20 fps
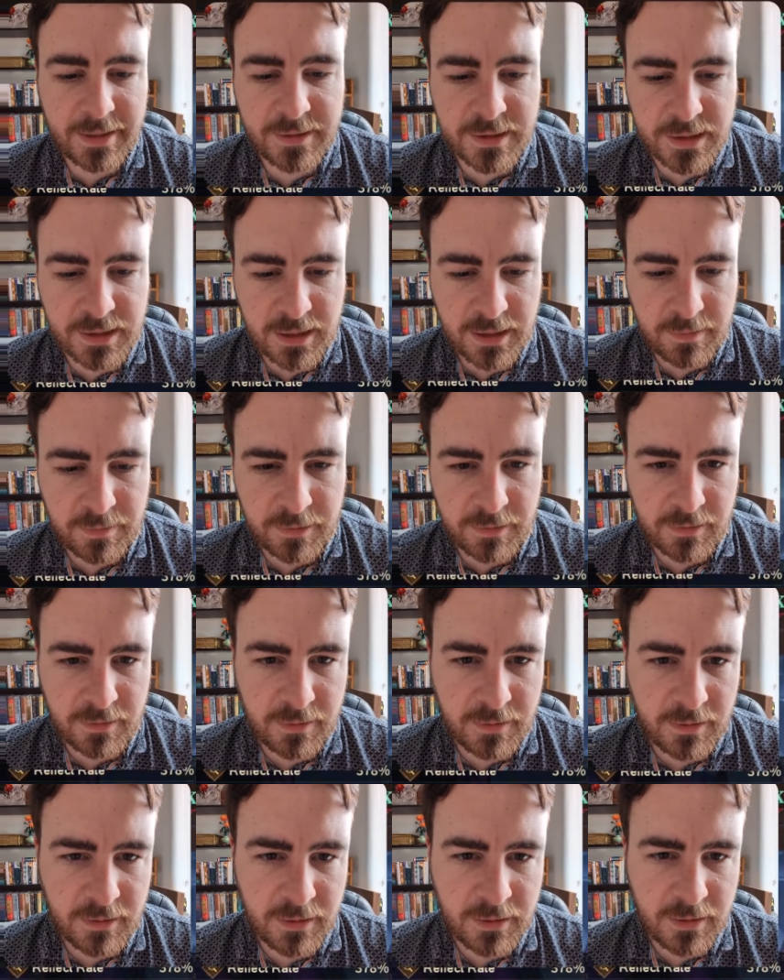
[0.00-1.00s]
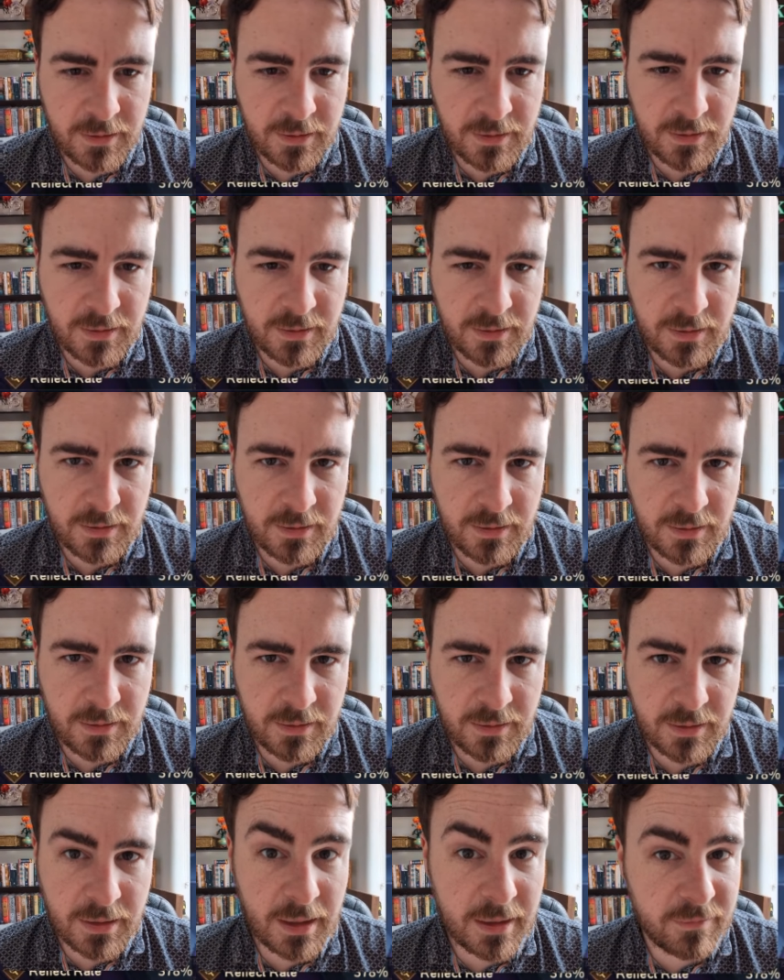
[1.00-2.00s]
skip.
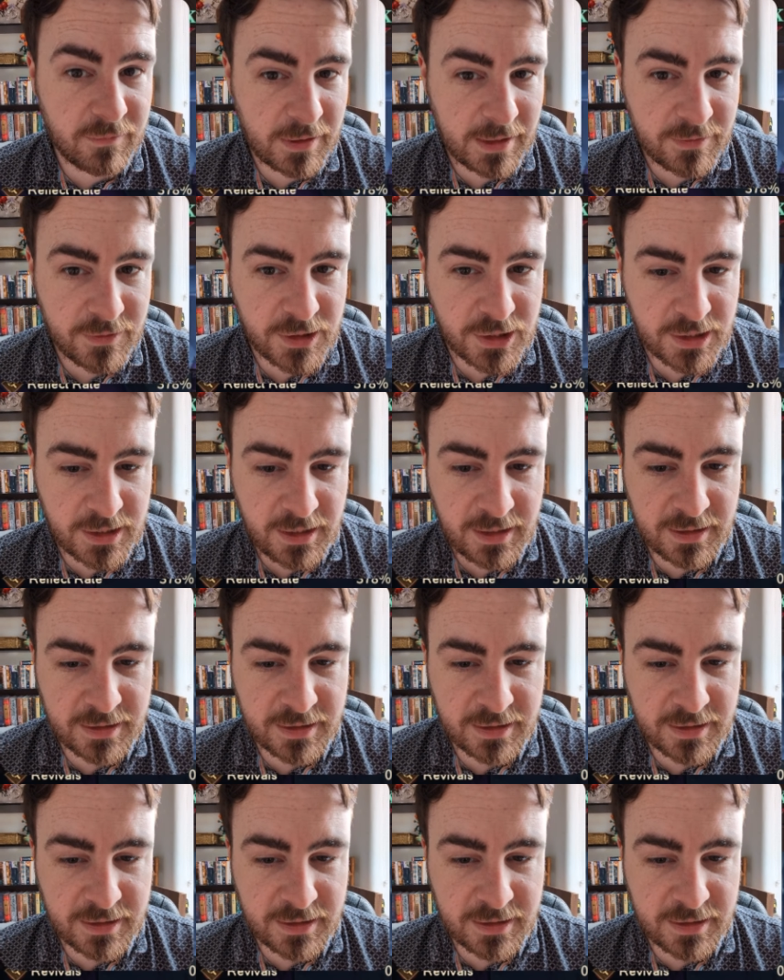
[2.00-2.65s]
And round 6.